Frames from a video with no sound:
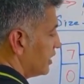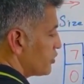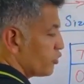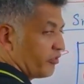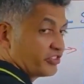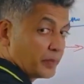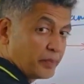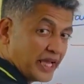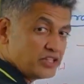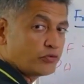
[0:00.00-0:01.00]
So if the
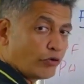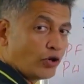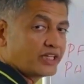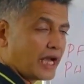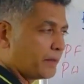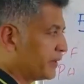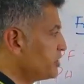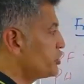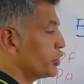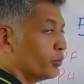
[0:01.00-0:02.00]
page fault
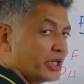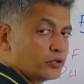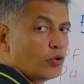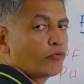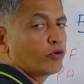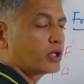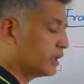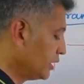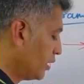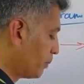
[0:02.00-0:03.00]
happens, you need to go for
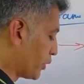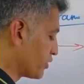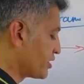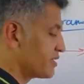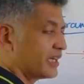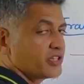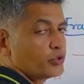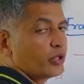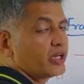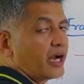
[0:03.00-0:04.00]
a process, that is
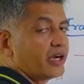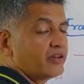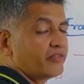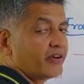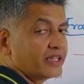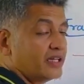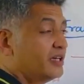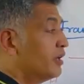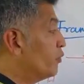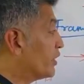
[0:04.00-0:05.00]
you need to identify
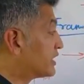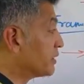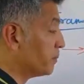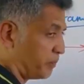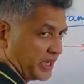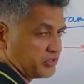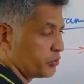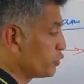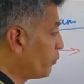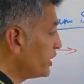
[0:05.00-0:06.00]
the victim page.
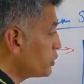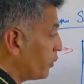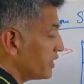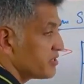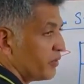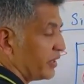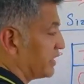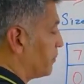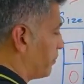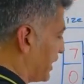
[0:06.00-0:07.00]
So which one is the
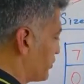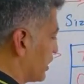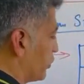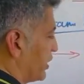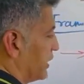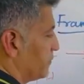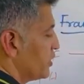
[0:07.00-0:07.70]
victim page? Now here.